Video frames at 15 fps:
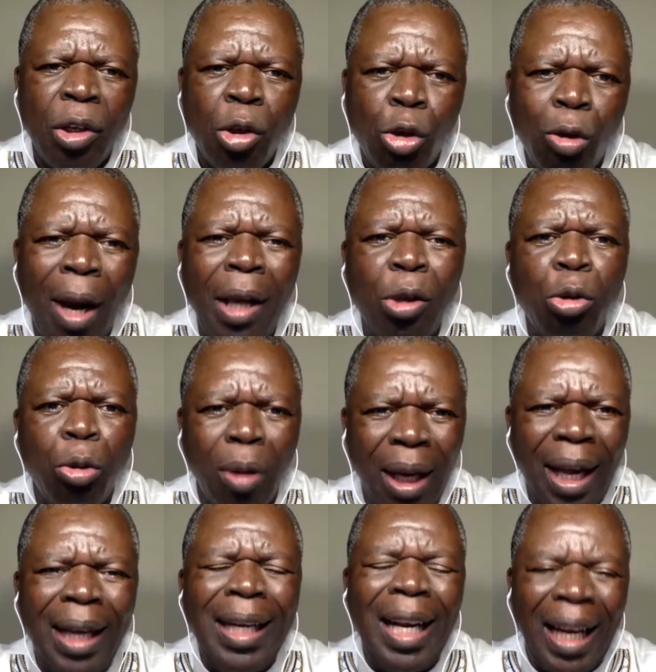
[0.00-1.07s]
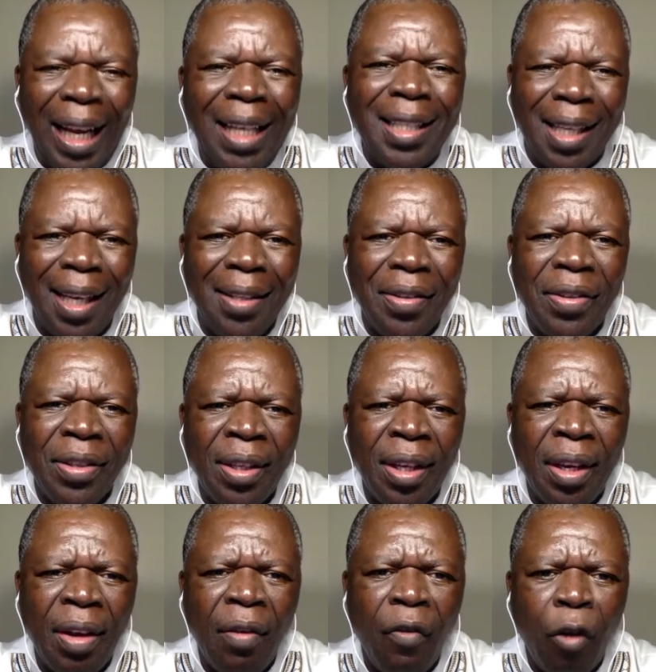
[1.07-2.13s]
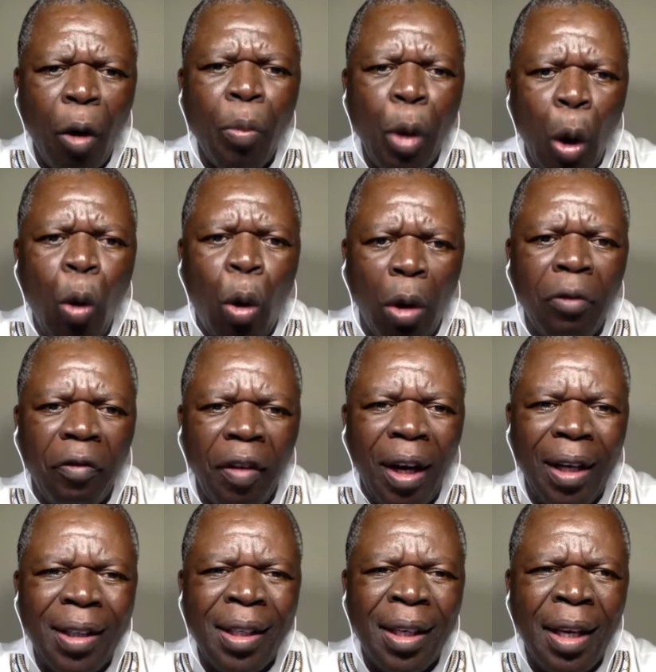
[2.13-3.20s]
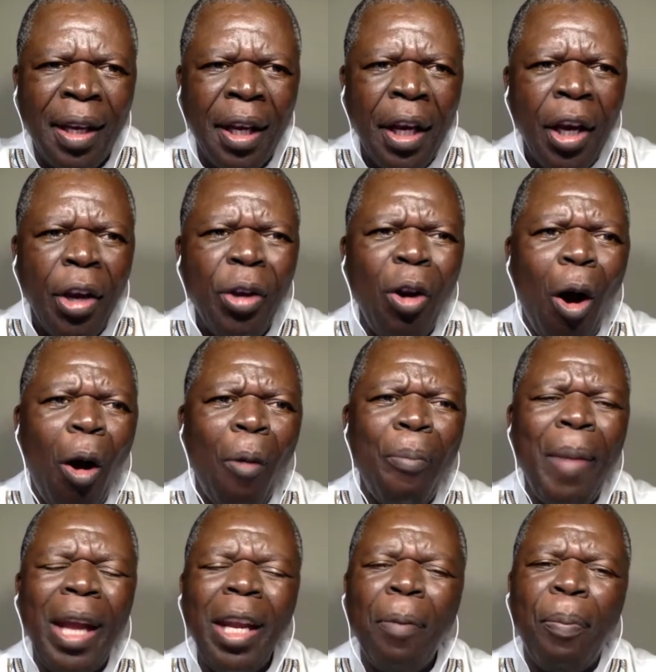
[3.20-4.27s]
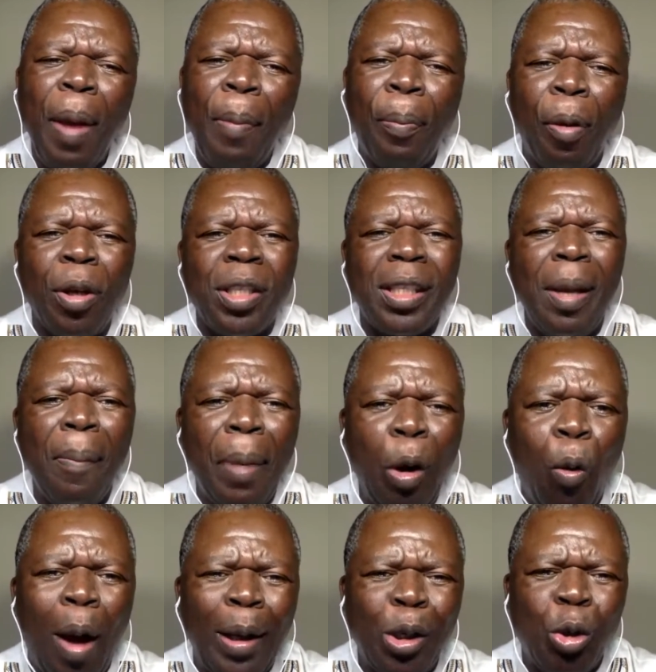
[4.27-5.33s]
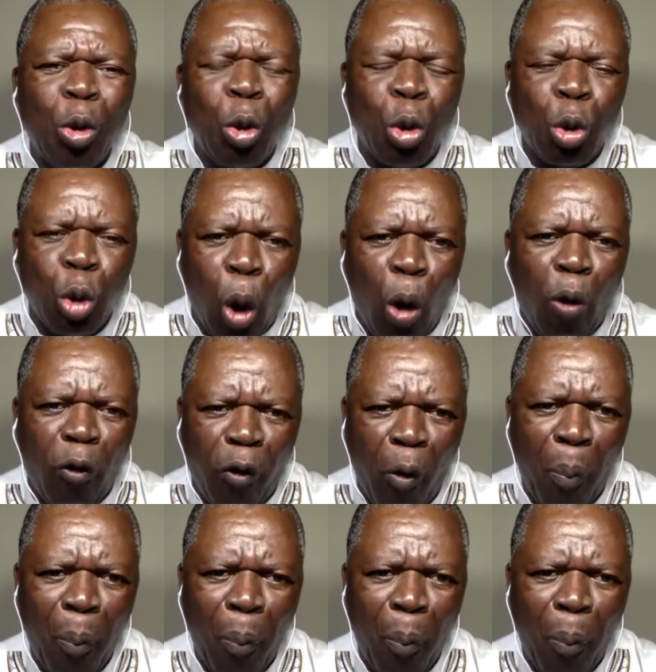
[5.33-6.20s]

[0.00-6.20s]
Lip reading: Try to learn lessons from your conflict. You know, many people simply want to solve